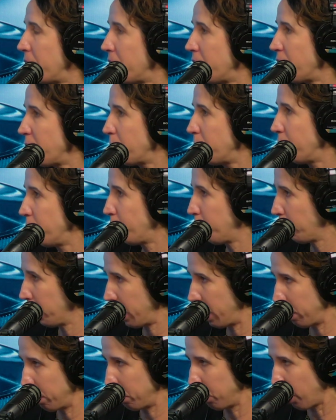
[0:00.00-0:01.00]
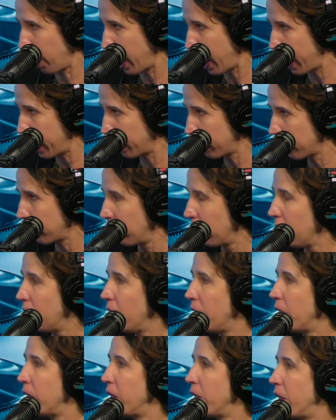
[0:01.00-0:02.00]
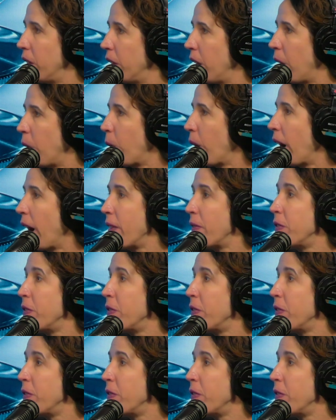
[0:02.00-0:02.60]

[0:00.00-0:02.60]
inch before it breaks, or I've